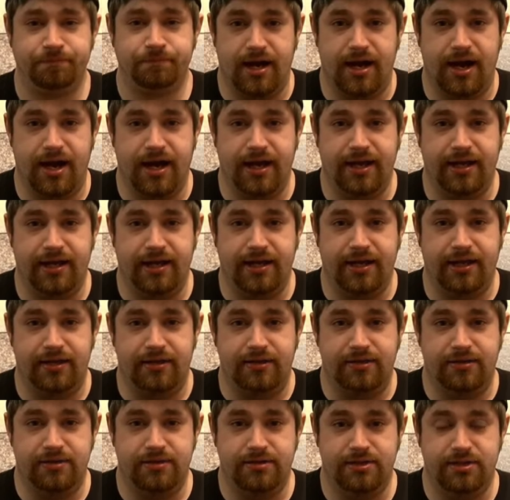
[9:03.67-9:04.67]
I need
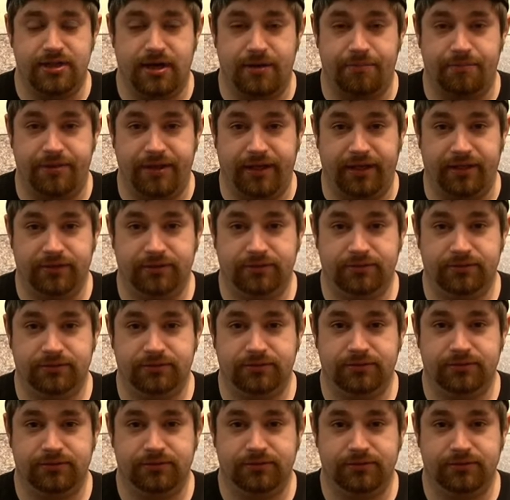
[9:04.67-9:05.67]
something.
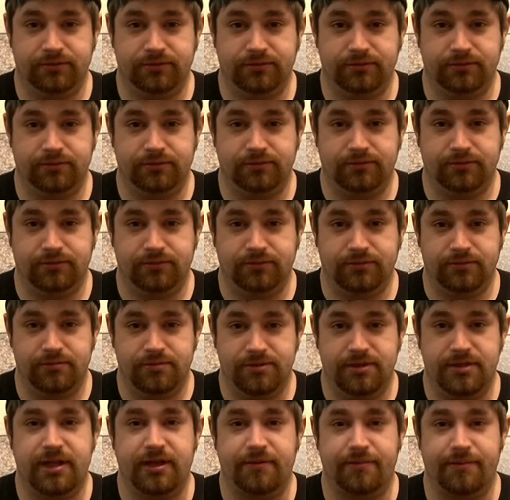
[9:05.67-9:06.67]

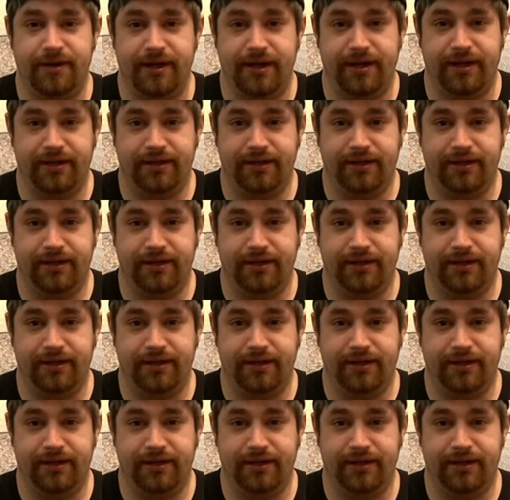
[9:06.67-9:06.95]
Say goodbye.